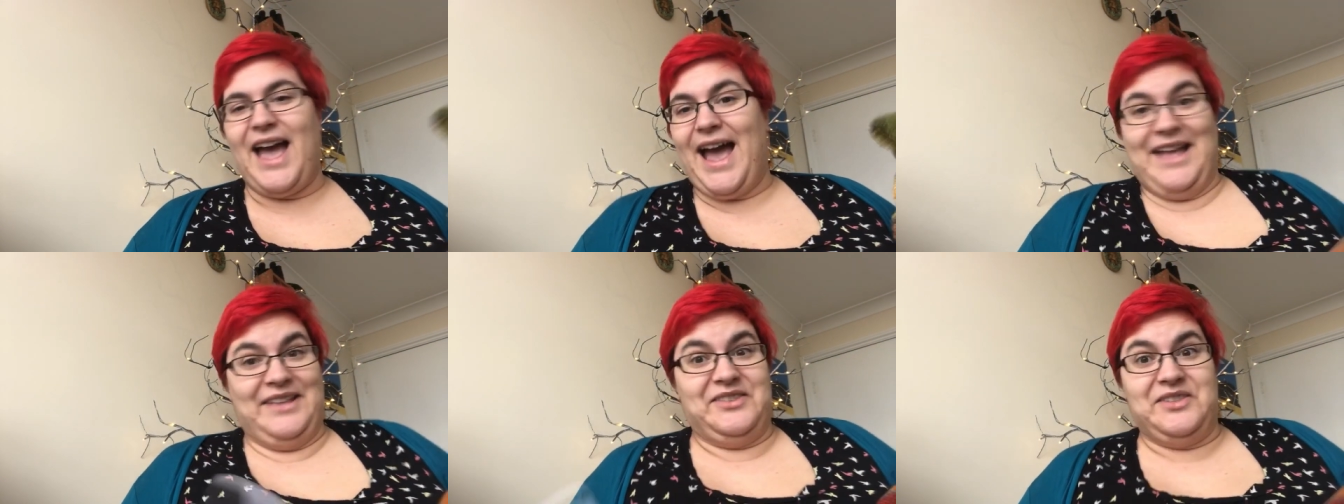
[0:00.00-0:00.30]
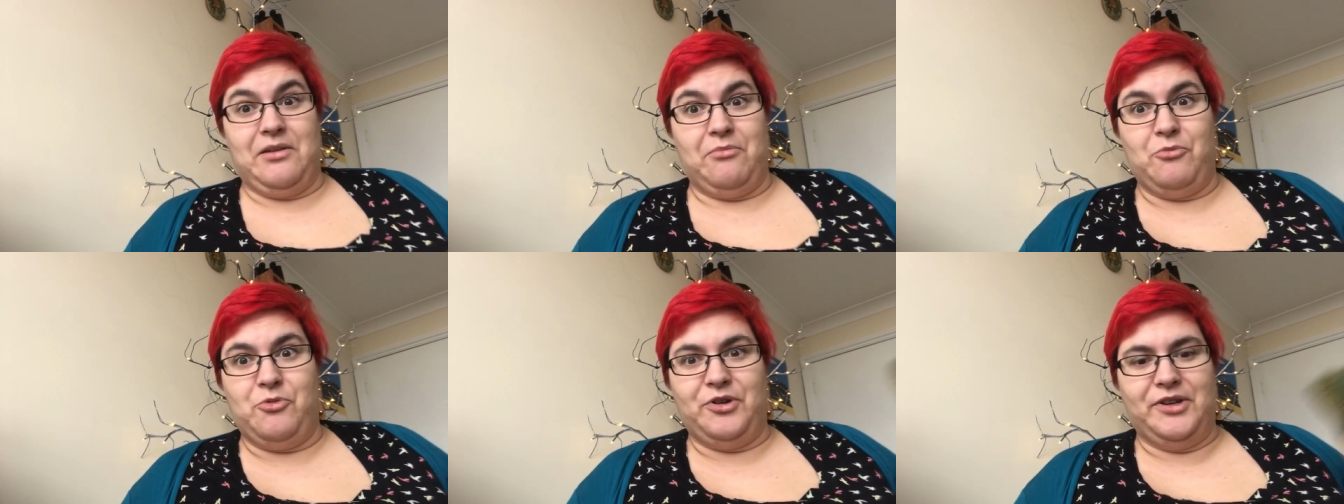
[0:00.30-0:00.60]
At
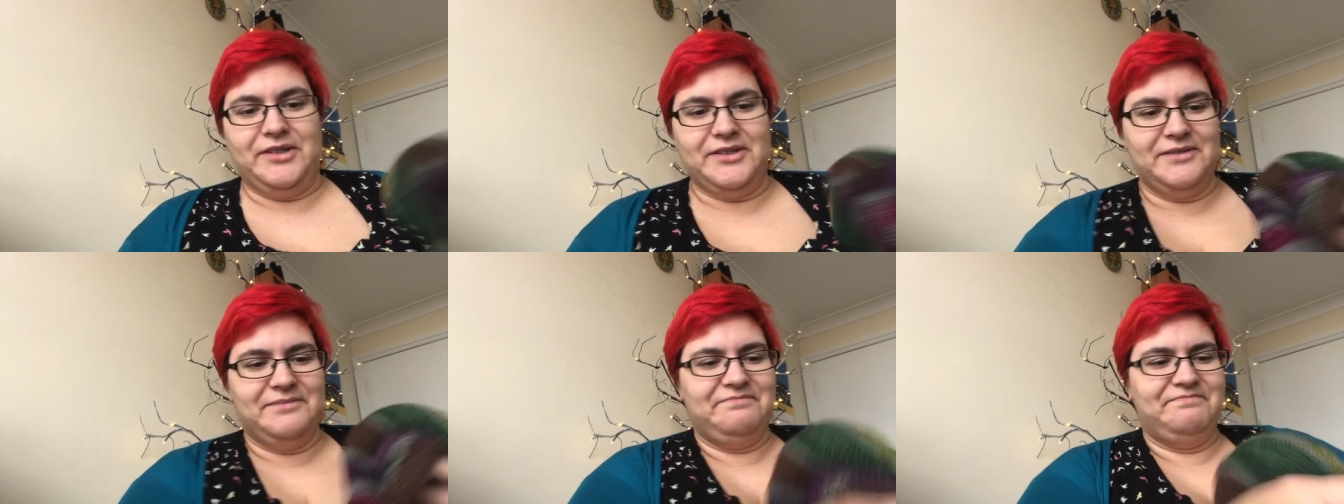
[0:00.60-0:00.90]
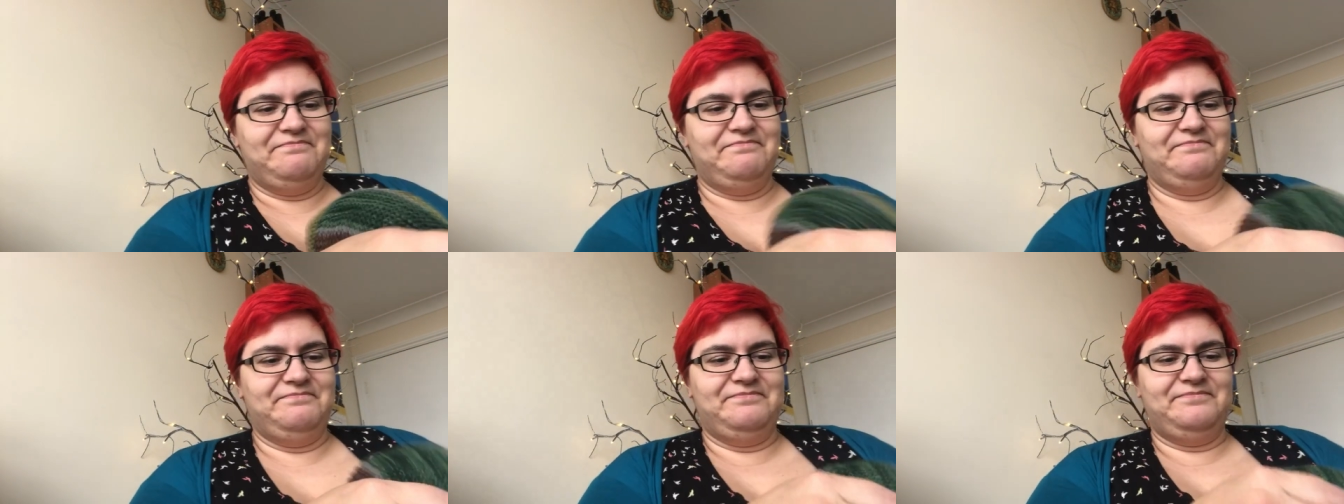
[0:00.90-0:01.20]
some point.
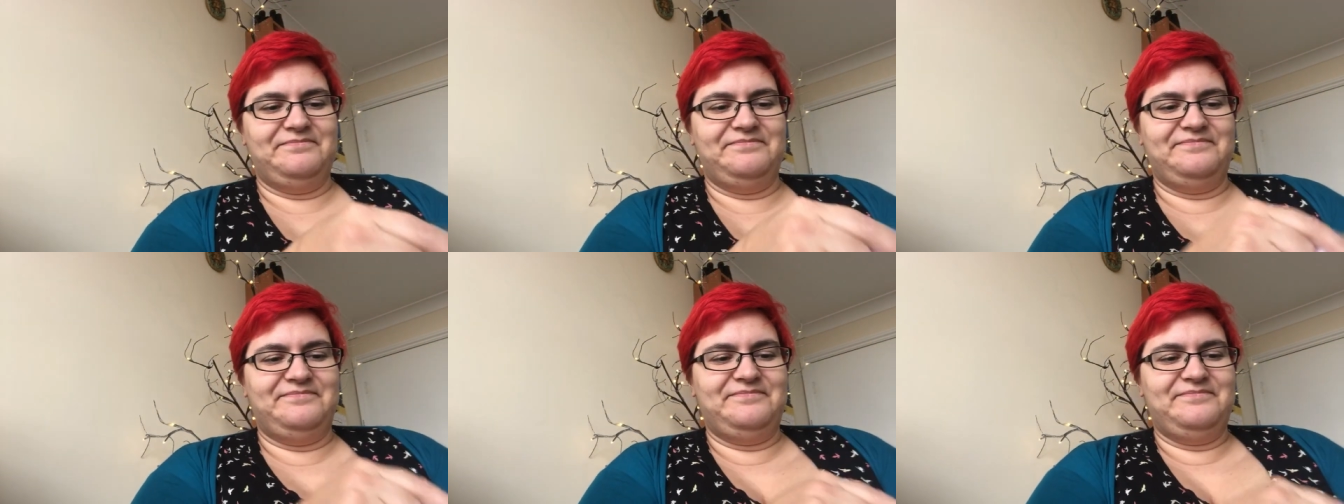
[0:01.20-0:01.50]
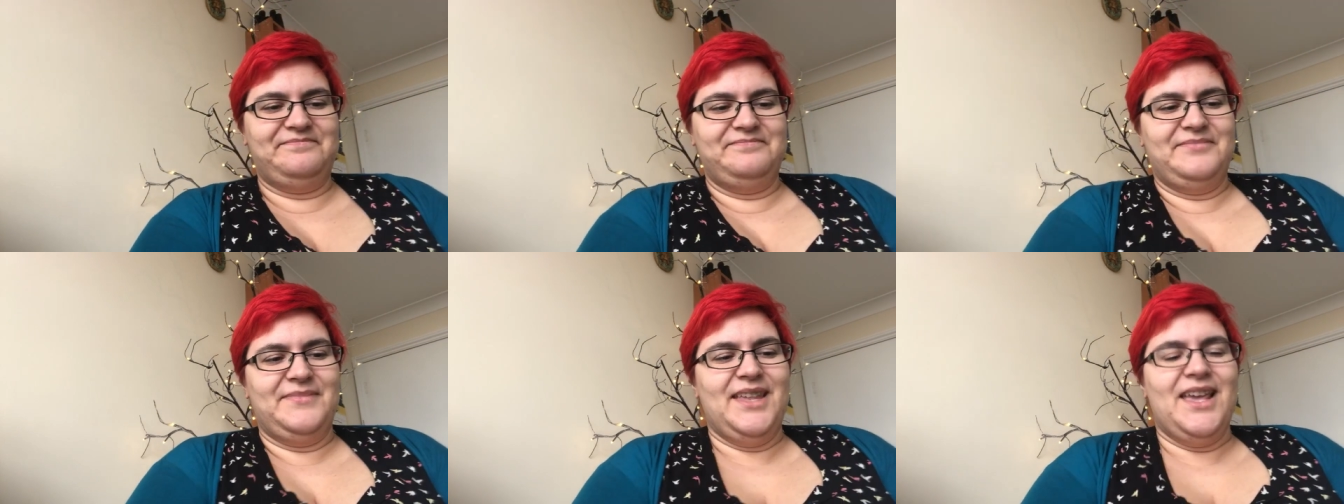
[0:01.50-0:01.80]

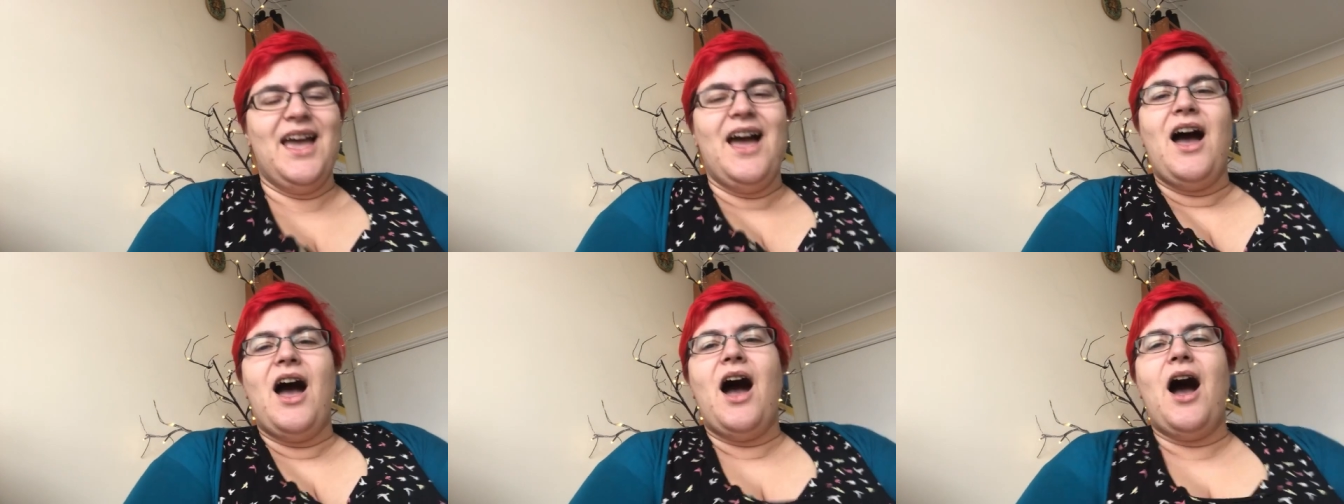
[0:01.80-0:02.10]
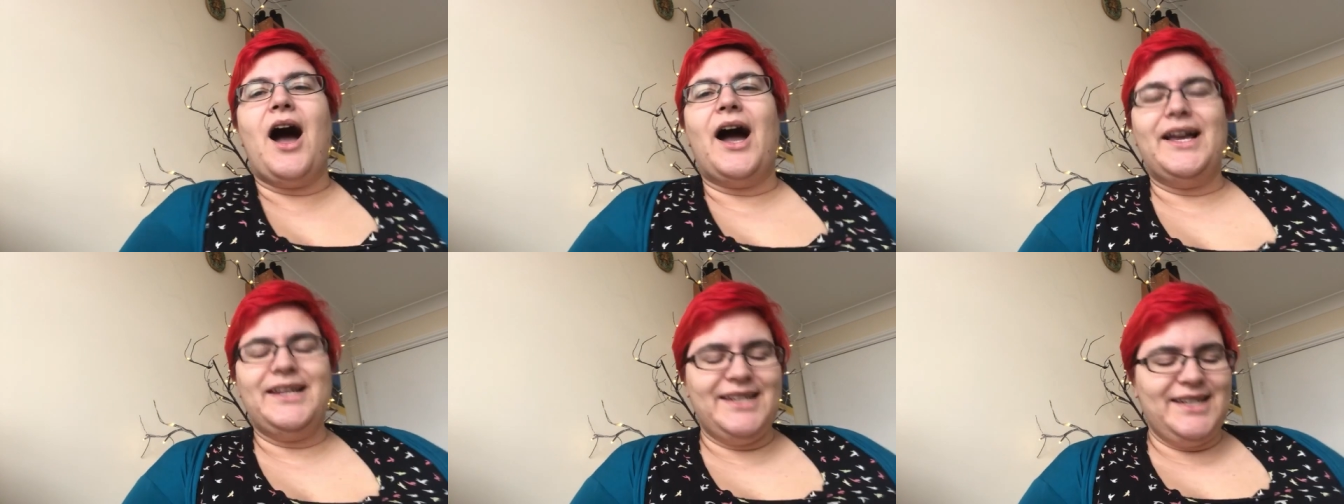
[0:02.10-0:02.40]

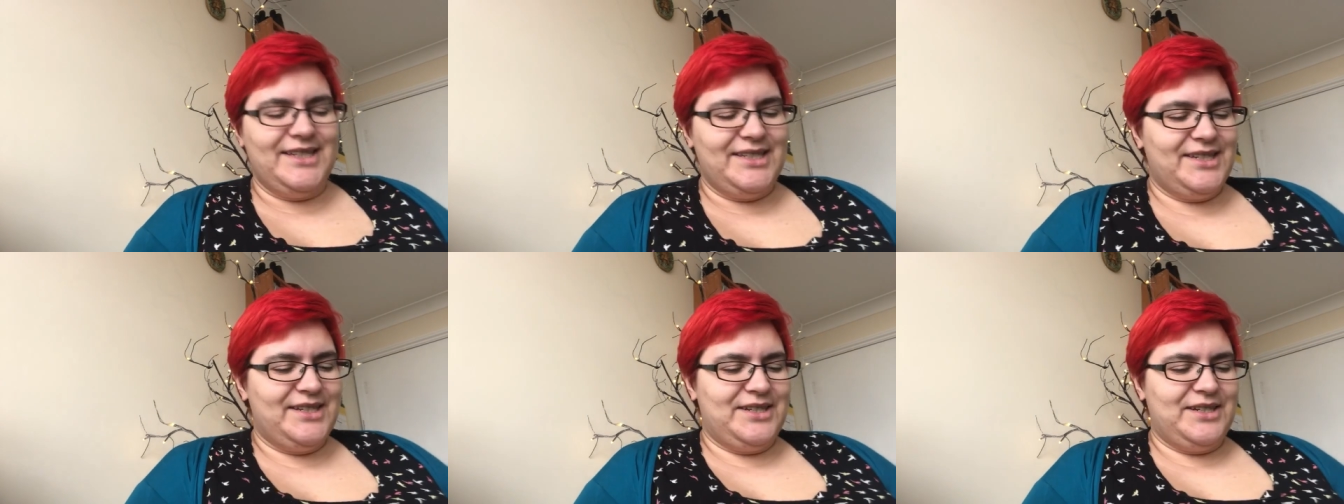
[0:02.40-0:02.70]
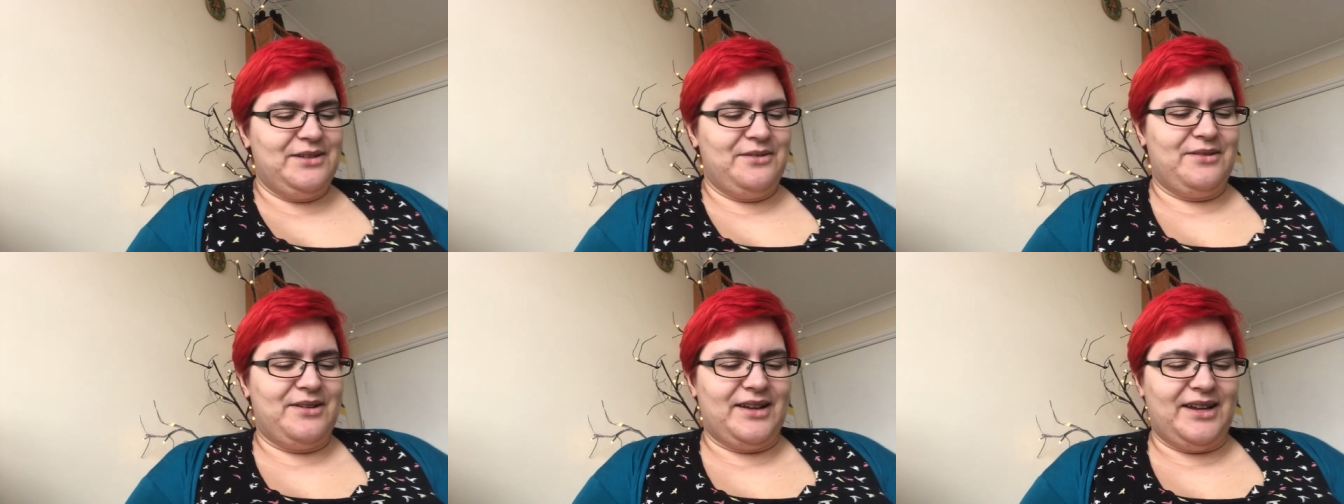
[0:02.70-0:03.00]
I need to
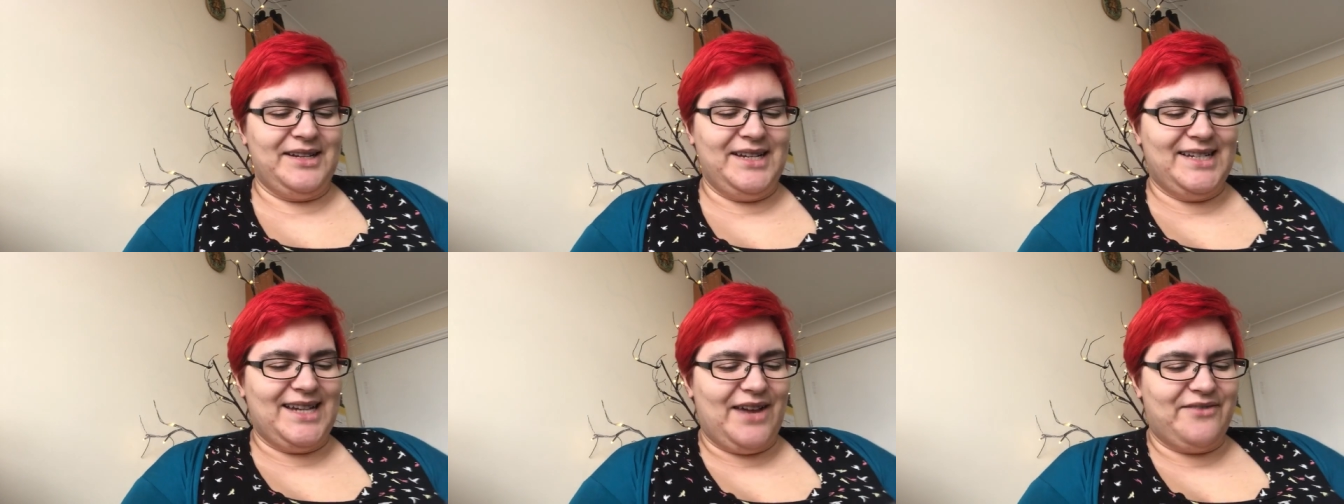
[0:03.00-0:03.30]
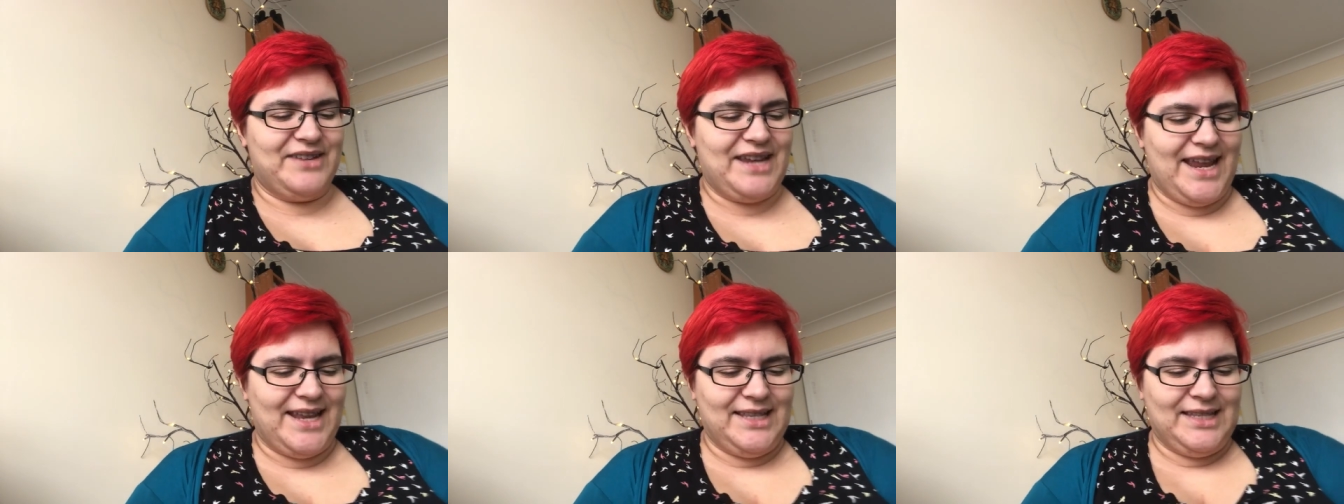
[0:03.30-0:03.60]
do a, I need to
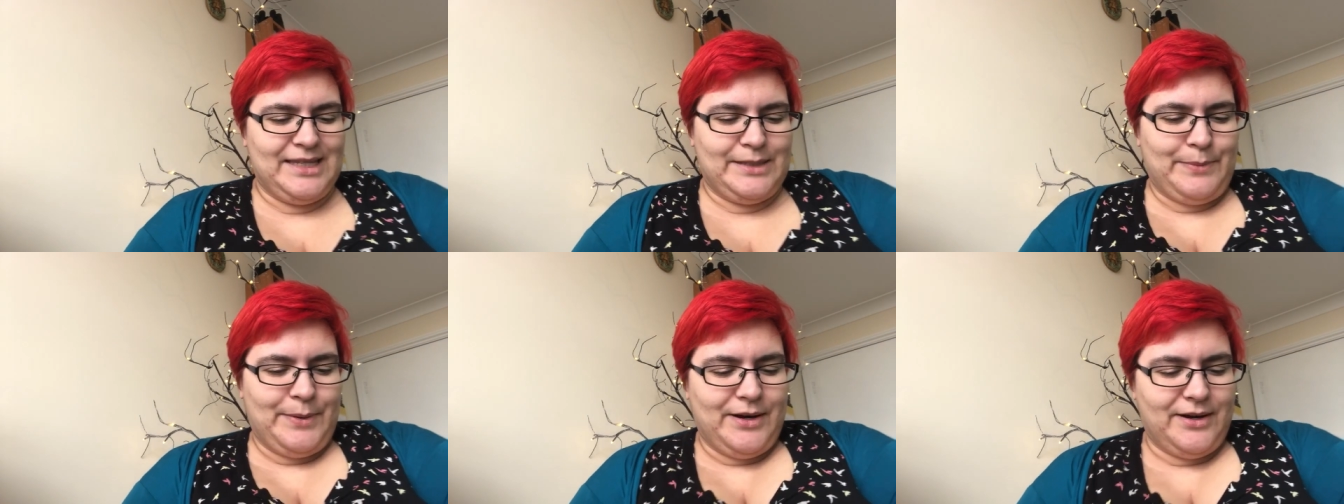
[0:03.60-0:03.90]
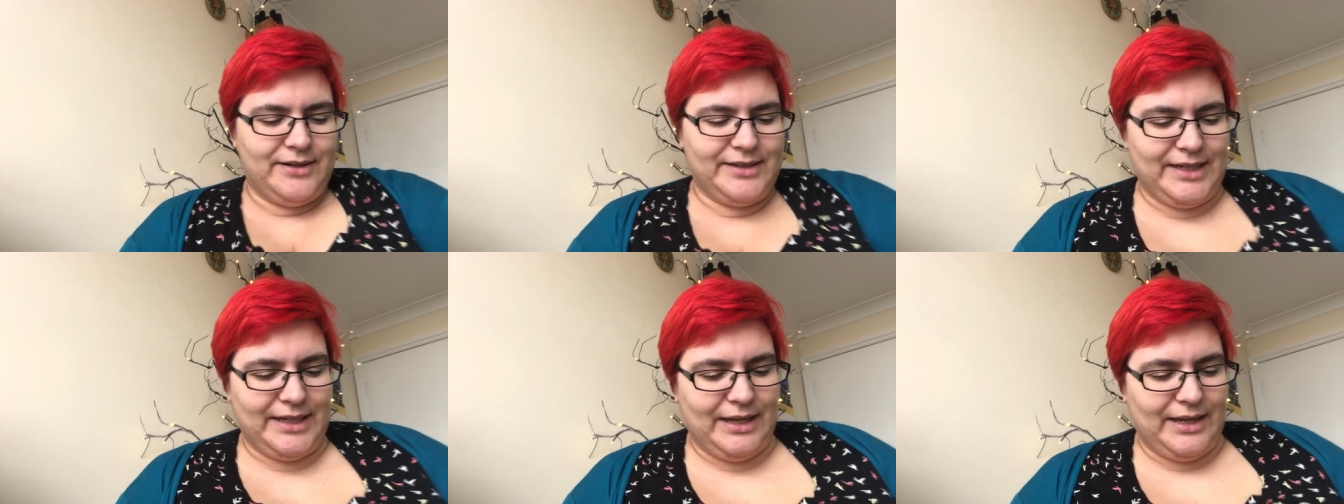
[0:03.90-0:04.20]
have an ends
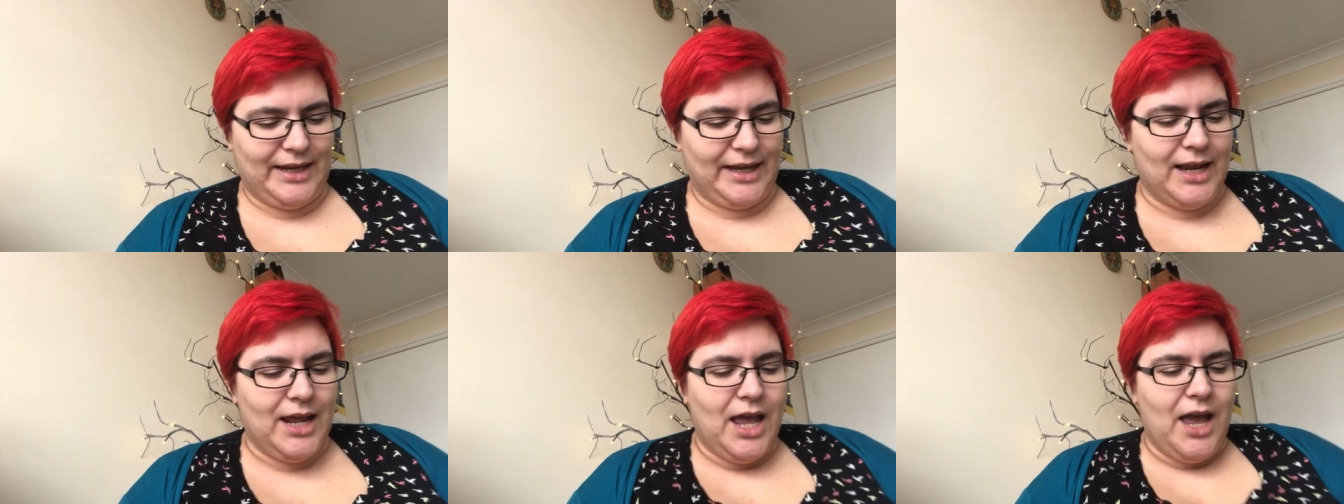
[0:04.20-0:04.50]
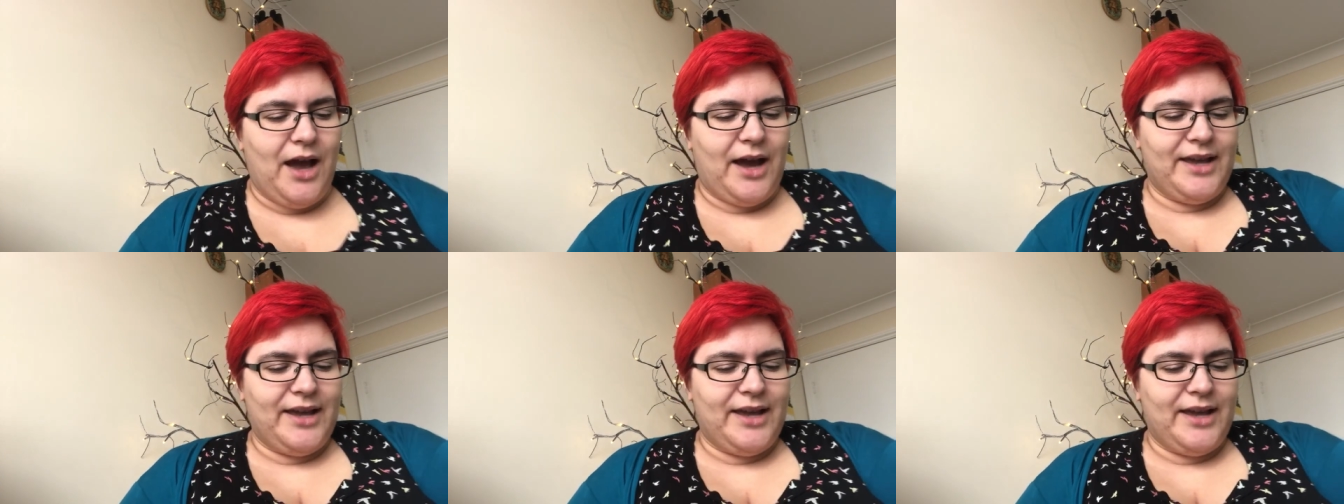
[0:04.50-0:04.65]
party again.